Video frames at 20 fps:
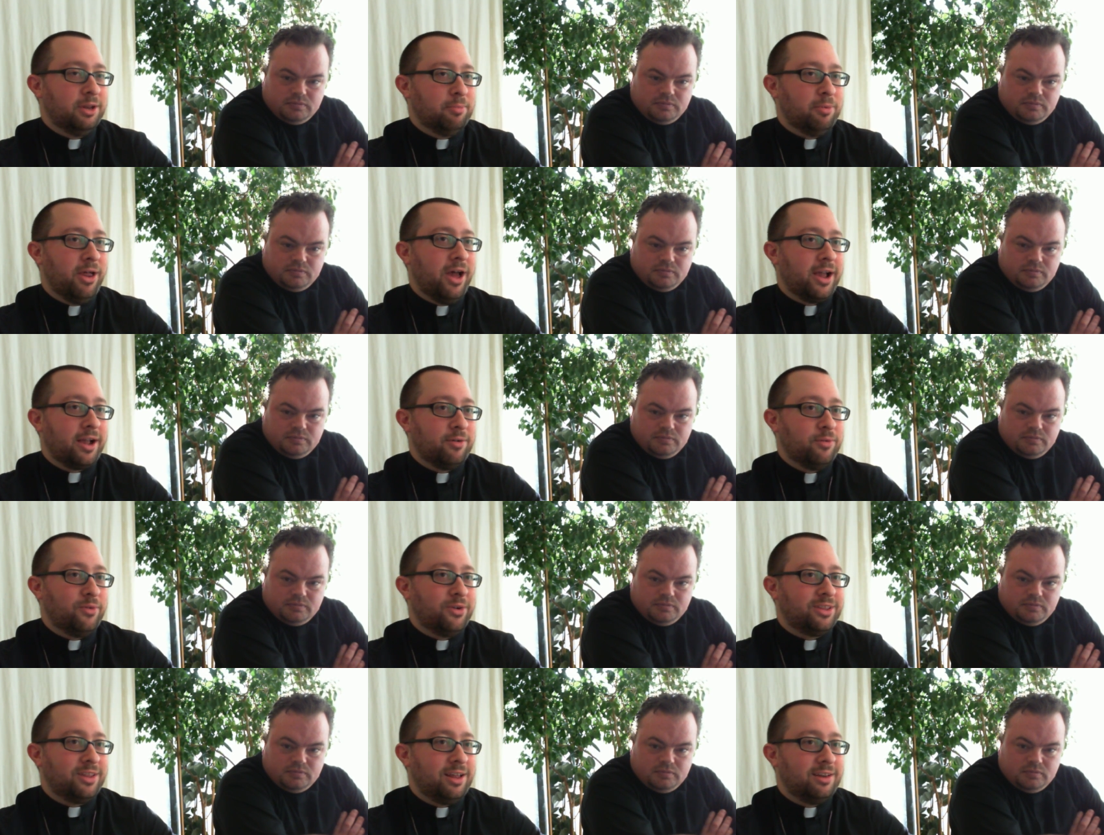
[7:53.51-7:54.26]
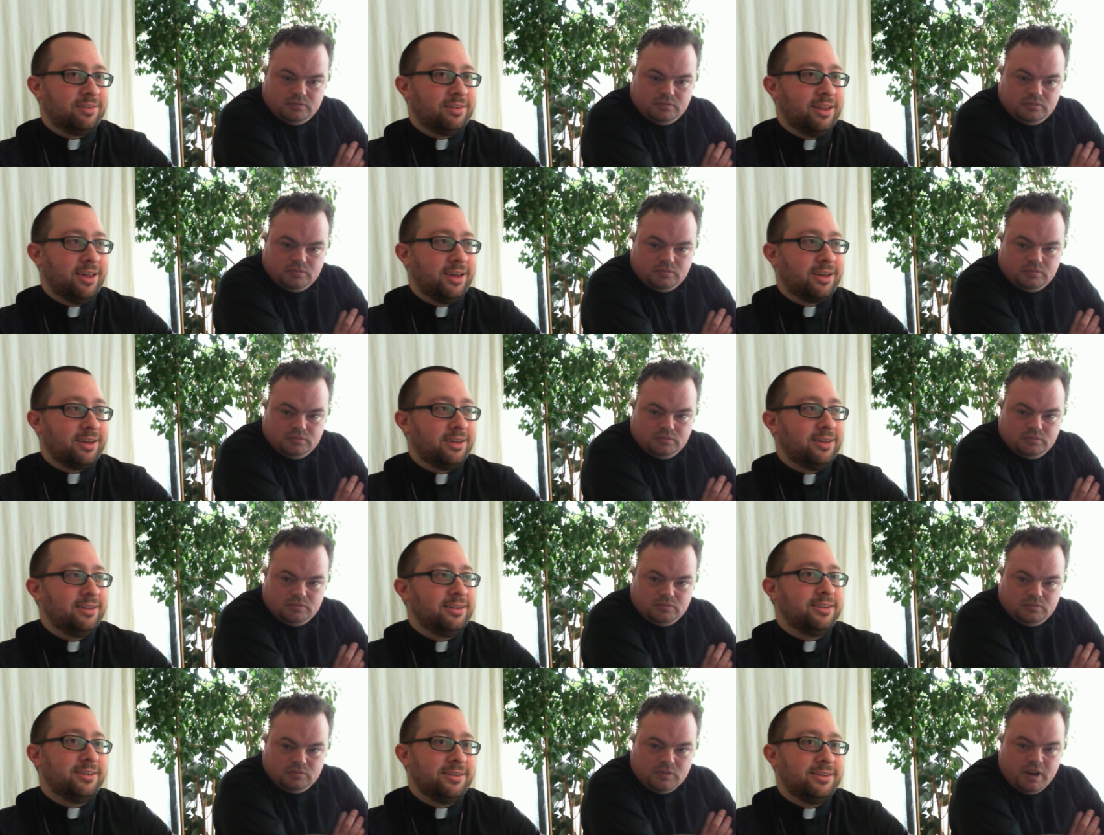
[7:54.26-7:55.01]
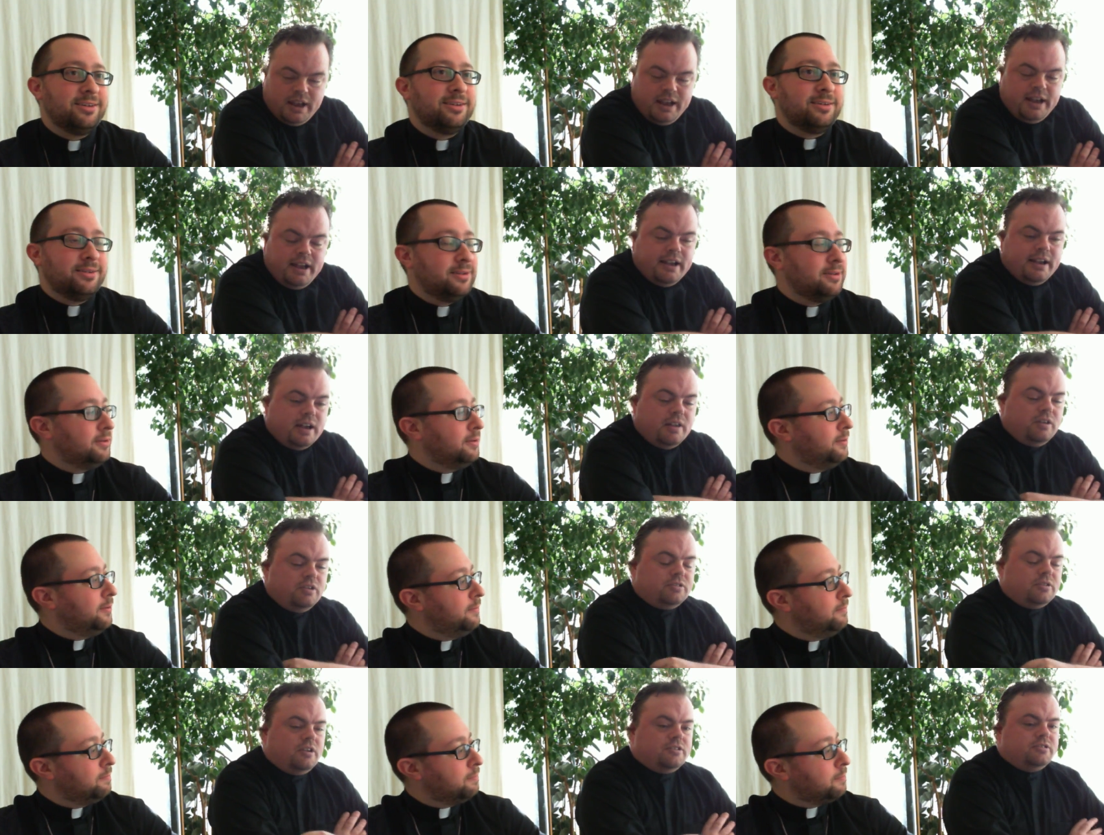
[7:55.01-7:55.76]
Speaker 1: of fill in the blank of what that's like.
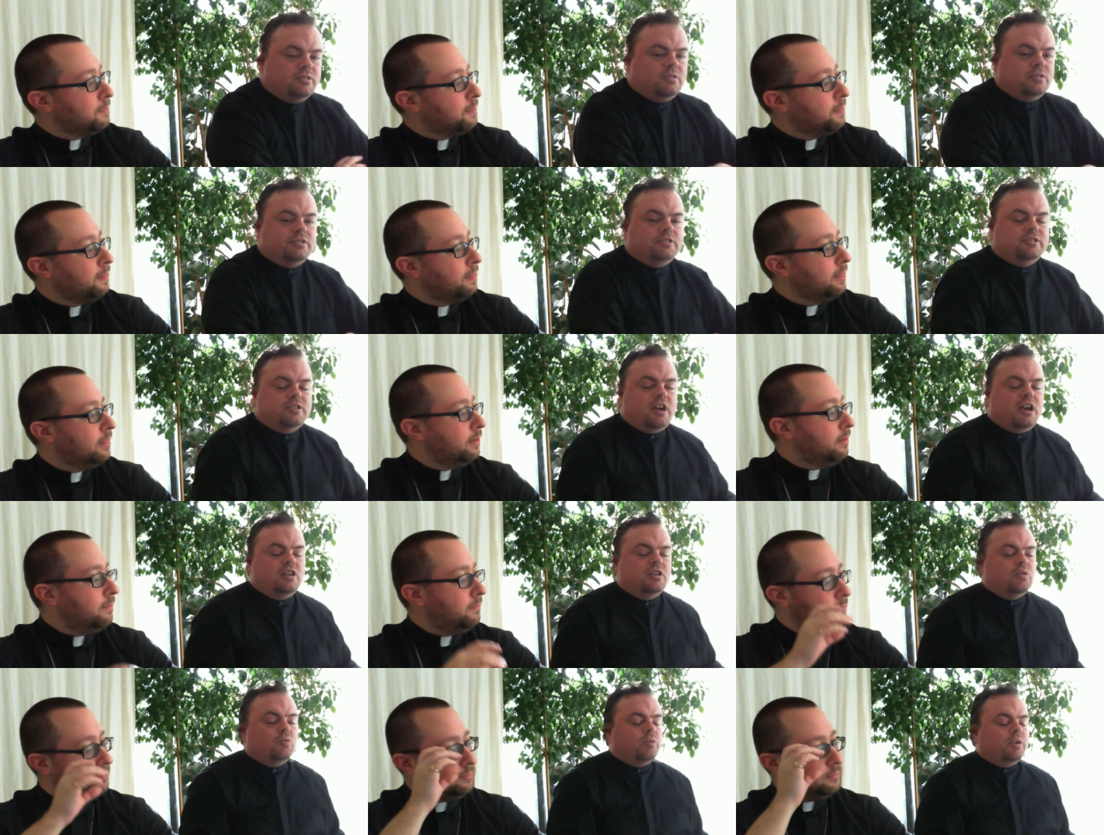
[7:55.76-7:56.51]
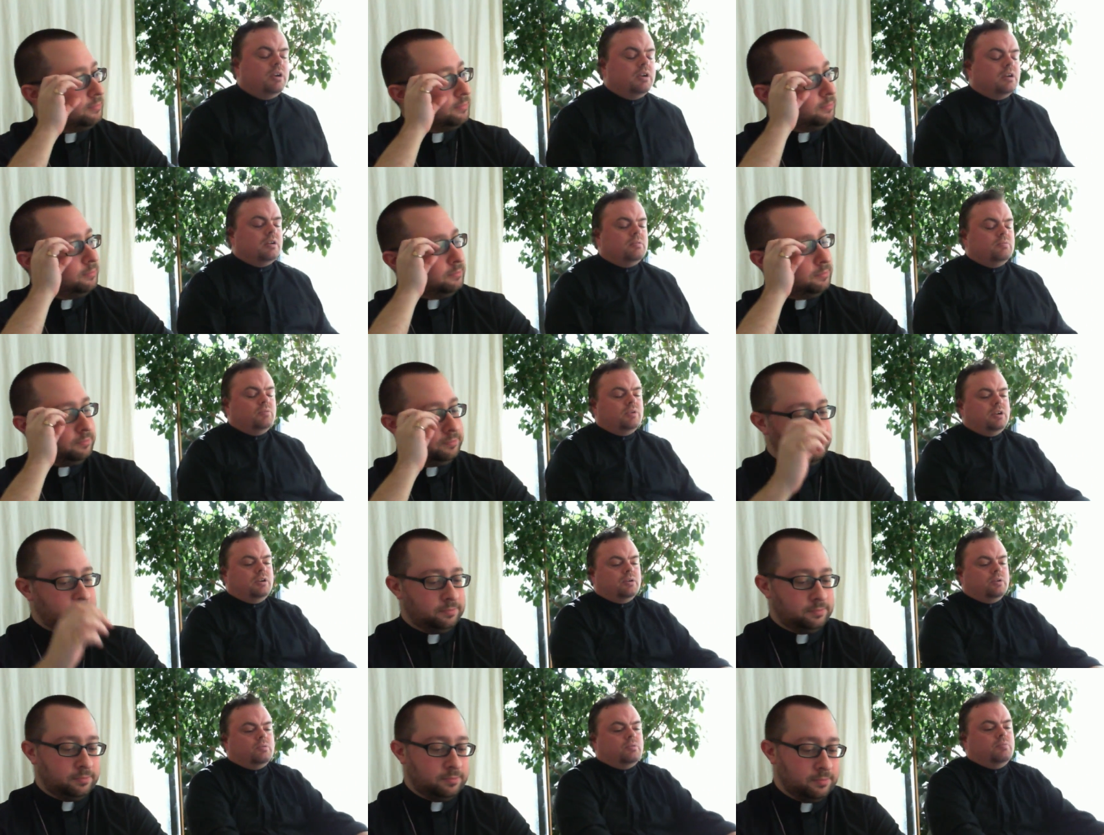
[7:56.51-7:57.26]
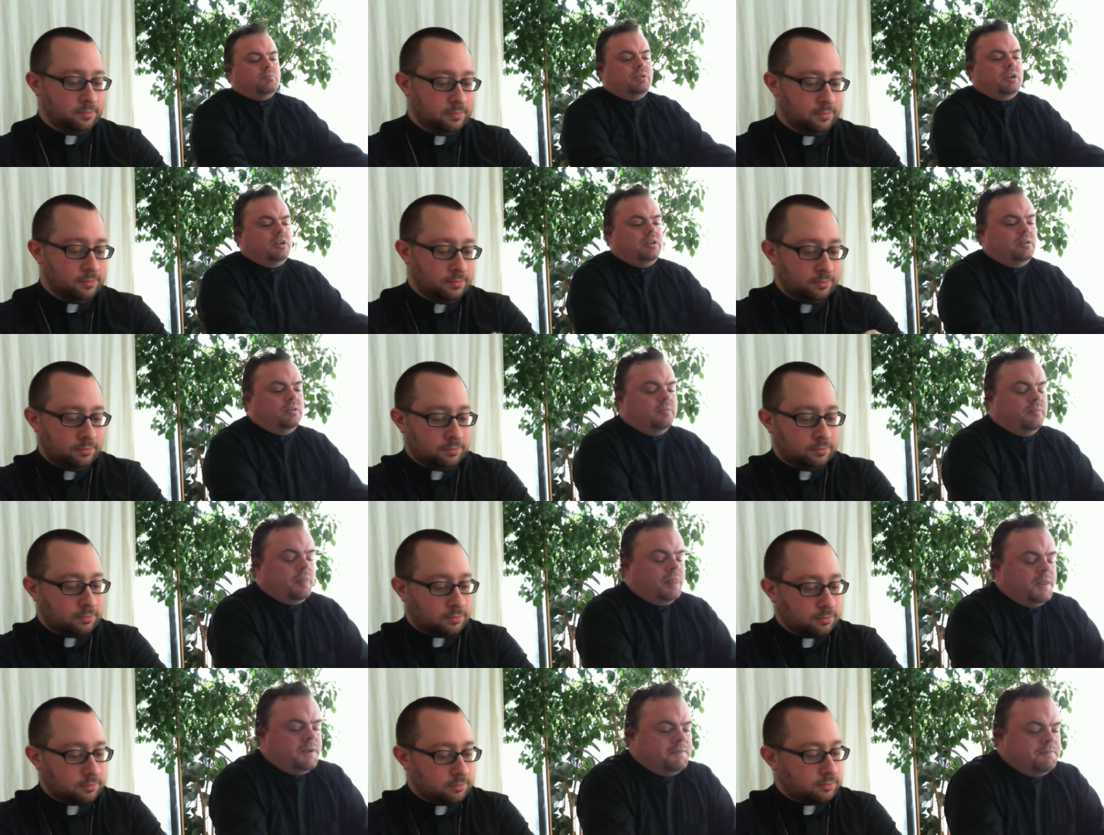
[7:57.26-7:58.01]
Speaker 2: And there's also a saying that we get we hear
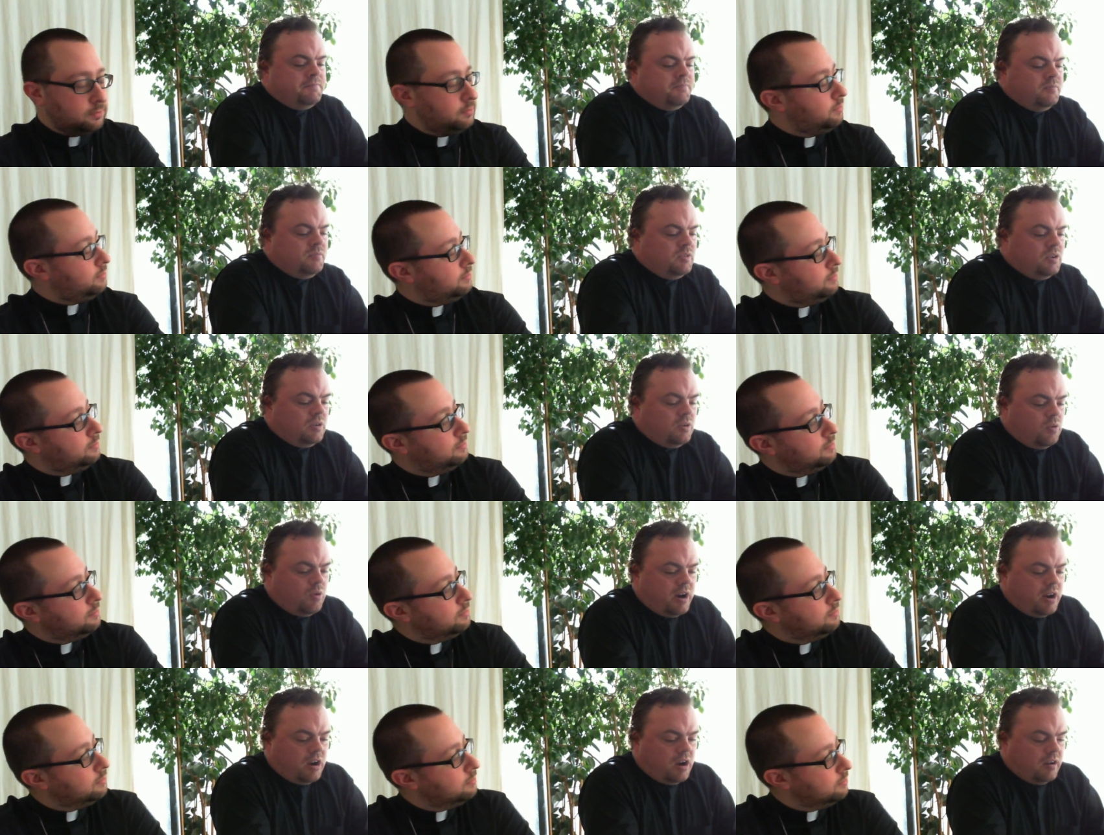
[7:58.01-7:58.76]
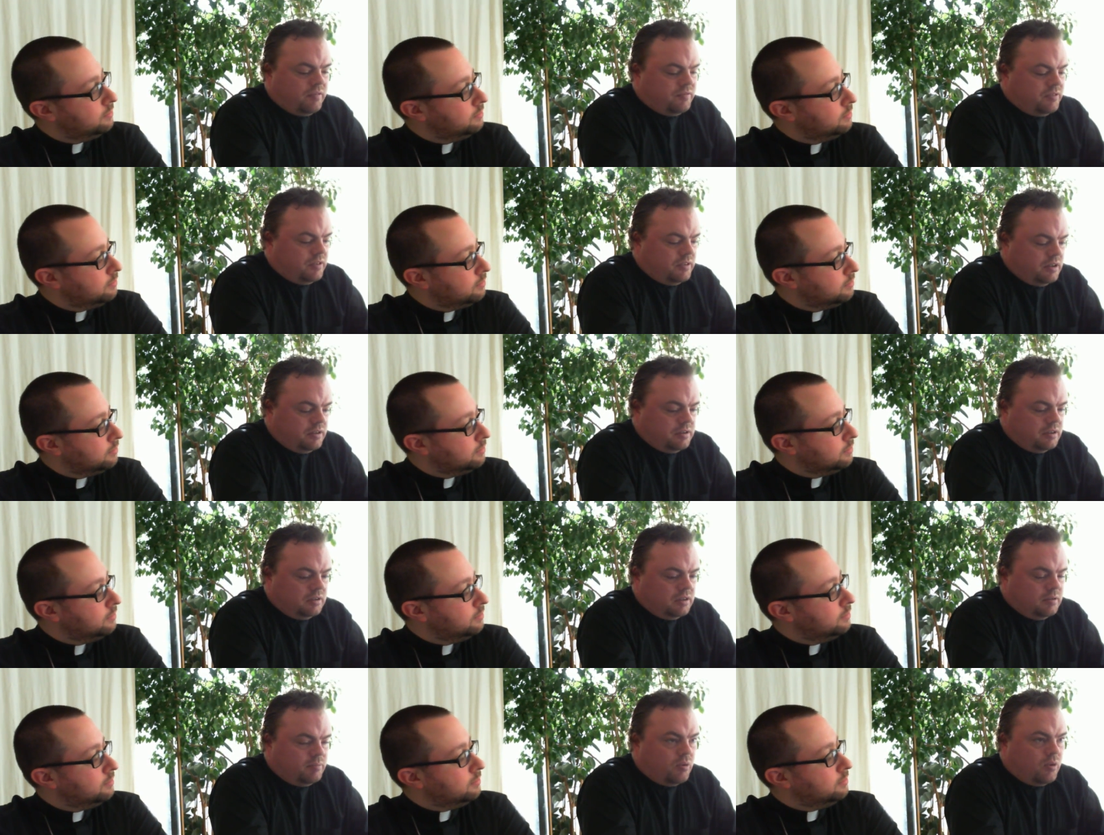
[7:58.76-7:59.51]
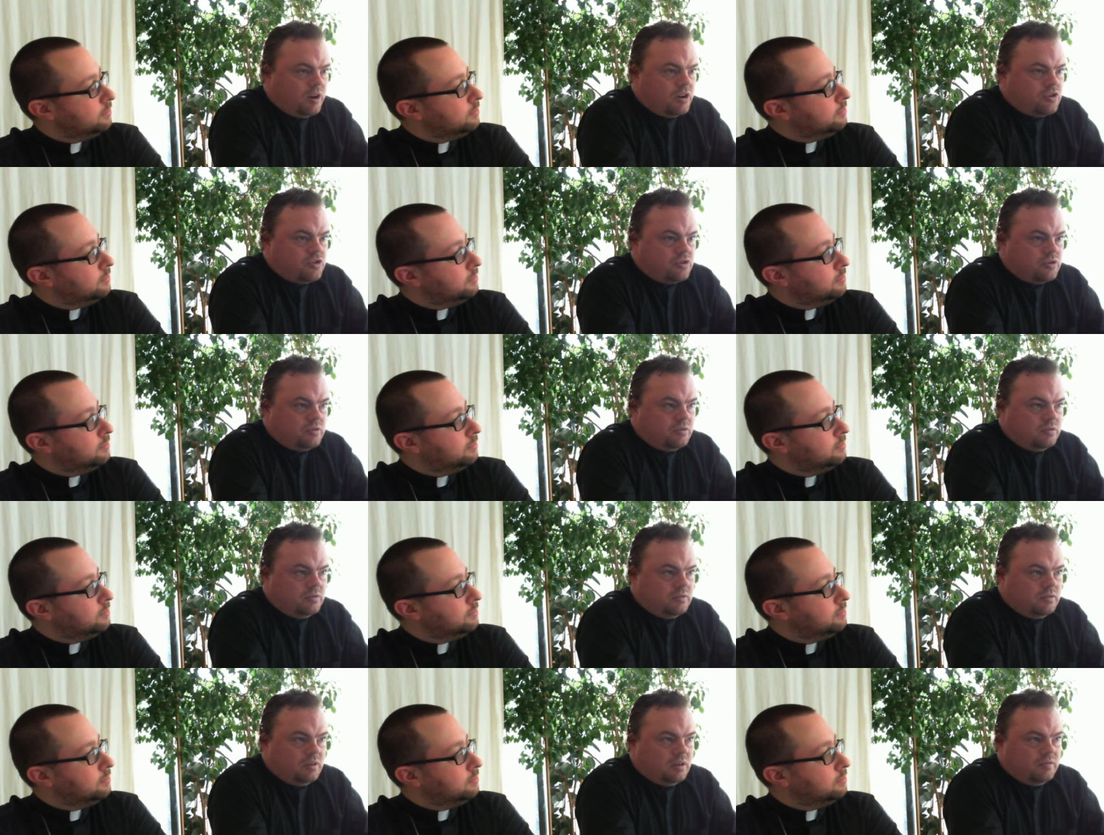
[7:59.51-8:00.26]
repeated quite often, that the
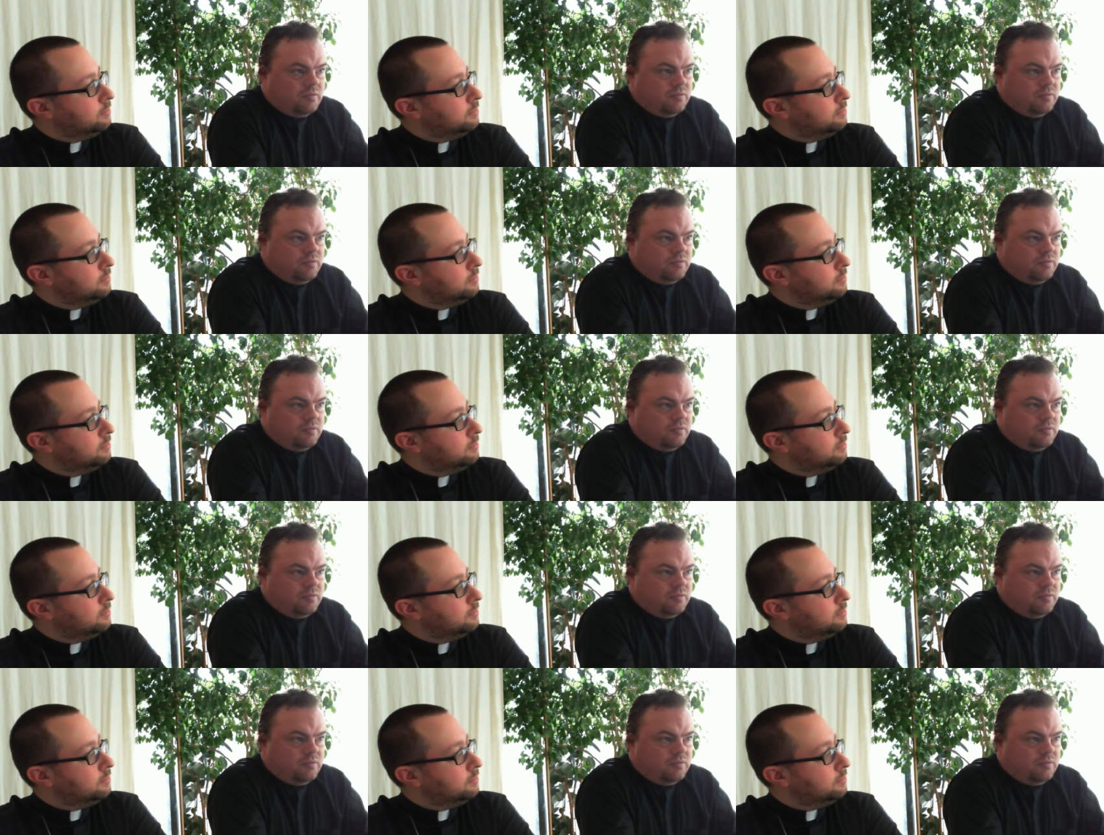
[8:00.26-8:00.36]
liberation